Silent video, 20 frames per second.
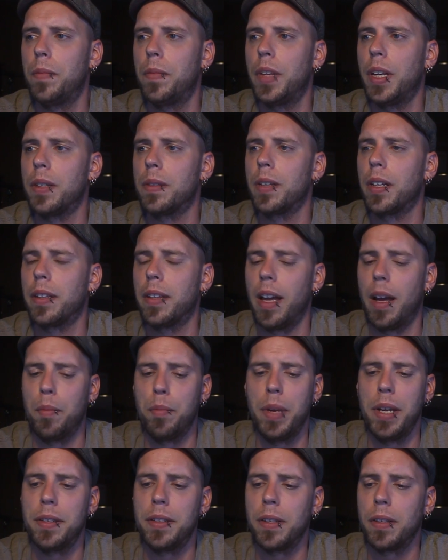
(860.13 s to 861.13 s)
things like
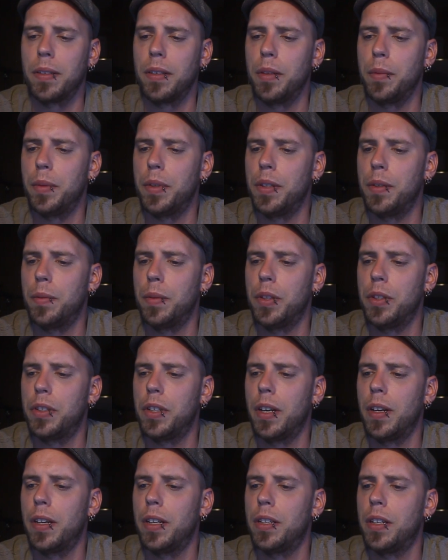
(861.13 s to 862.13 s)
that. Basically, we
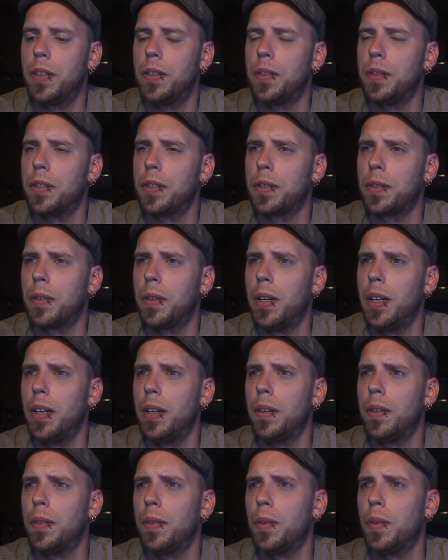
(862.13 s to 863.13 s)
share each other's
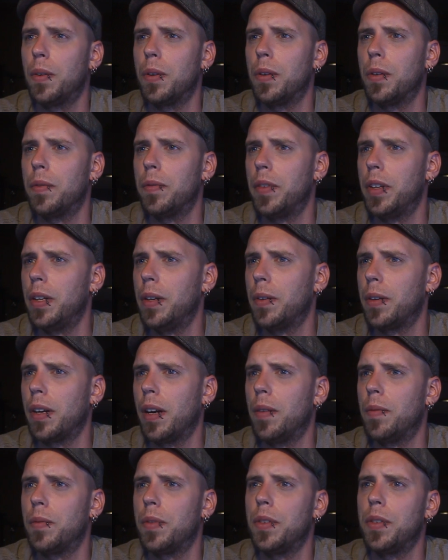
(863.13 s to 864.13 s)
screen or video
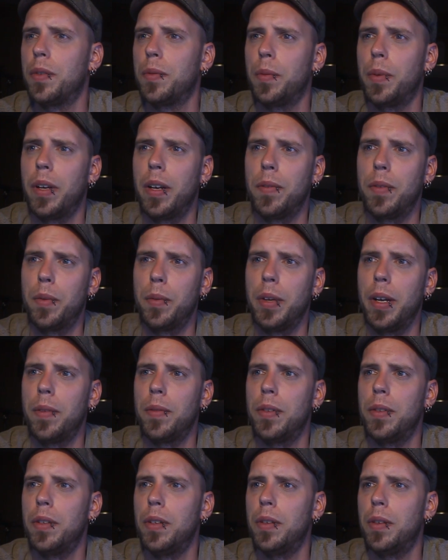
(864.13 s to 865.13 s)
conference, whatever we have
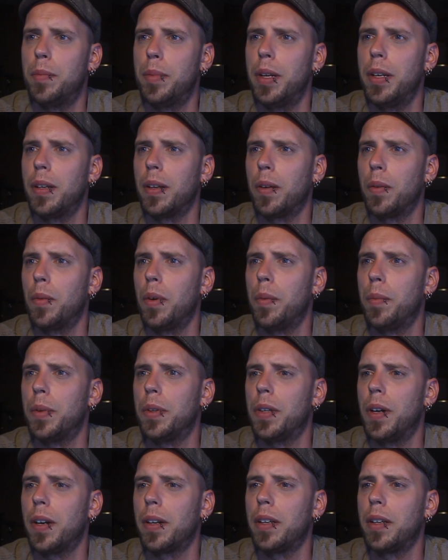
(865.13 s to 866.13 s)
to do depending on what
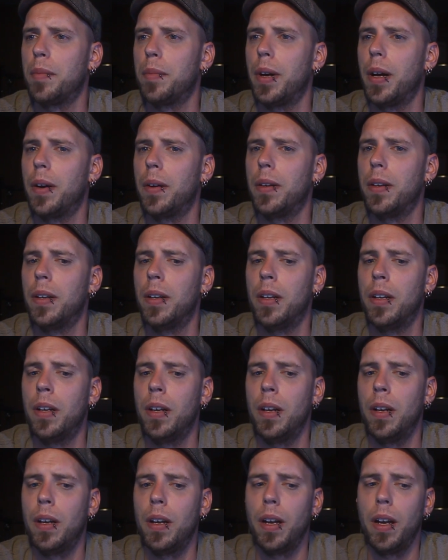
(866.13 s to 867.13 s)
we're talking about.
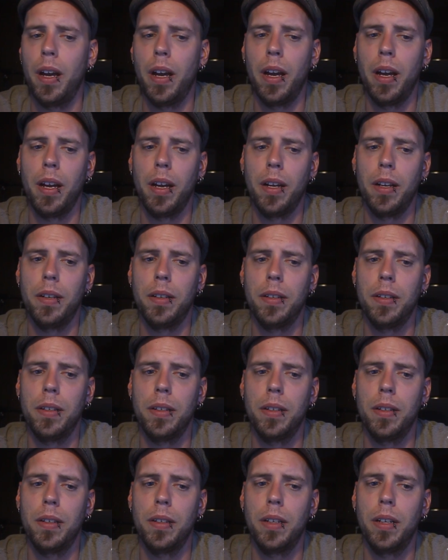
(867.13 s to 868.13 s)
And
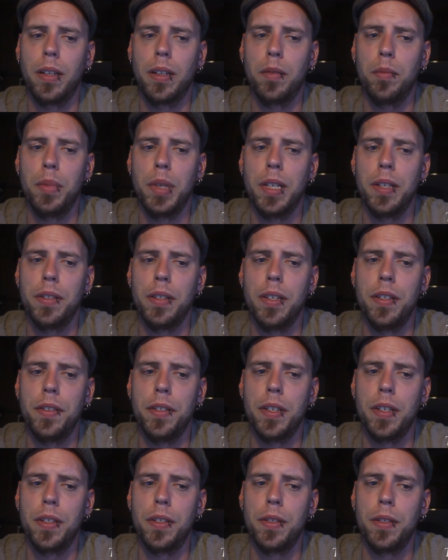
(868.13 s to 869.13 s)
it could be as
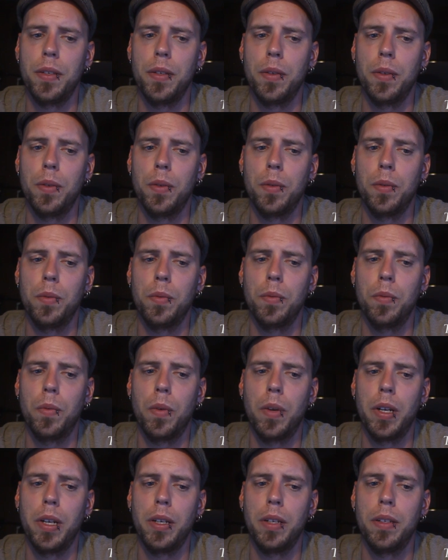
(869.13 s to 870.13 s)
easy as you
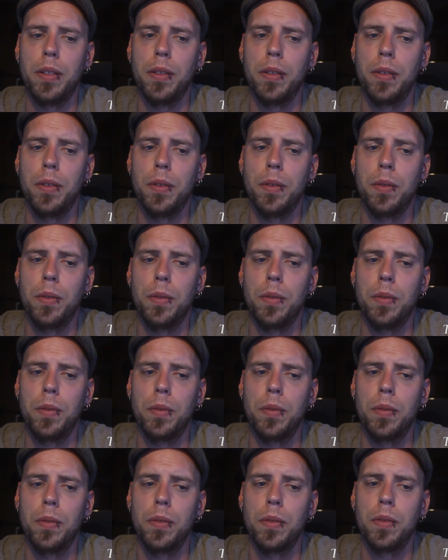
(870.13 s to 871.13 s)
wanting to
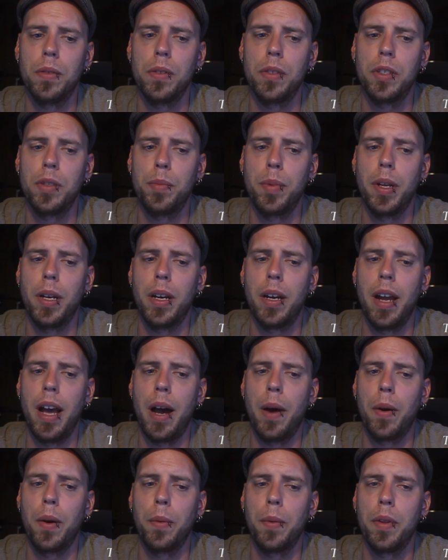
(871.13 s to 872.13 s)
spend an
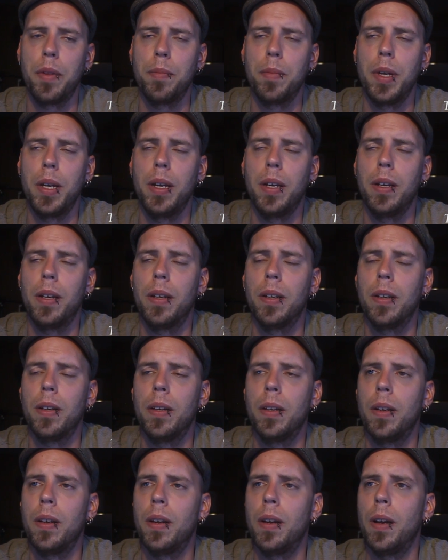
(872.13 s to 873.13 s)
hour with me
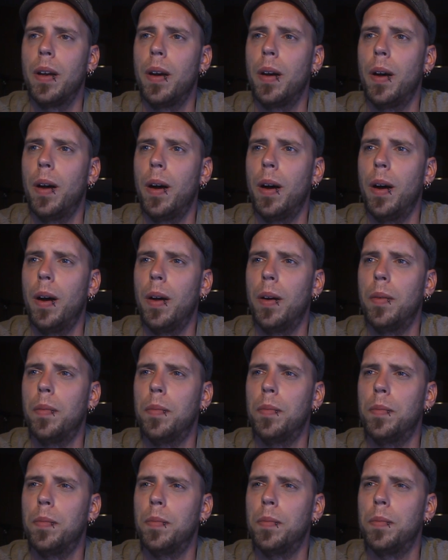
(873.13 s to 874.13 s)

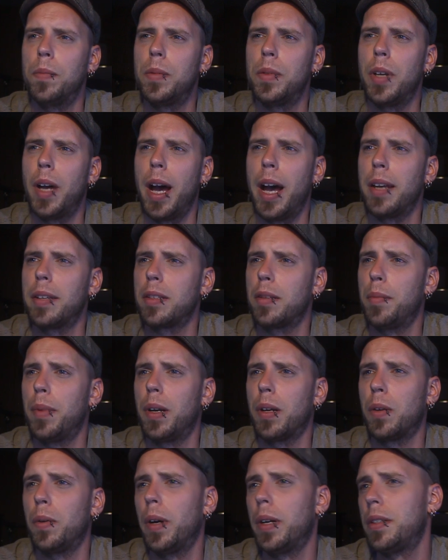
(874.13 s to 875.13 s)
to ask
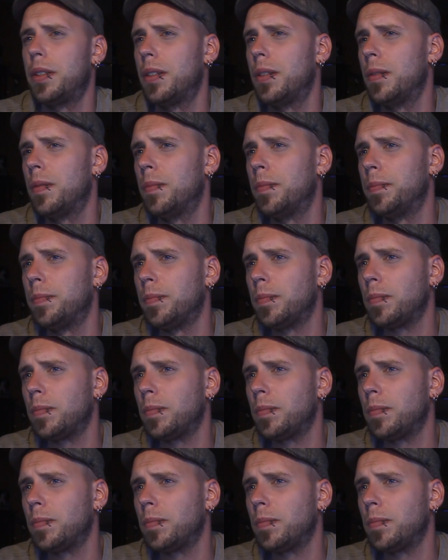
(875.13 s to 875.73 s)
about a question,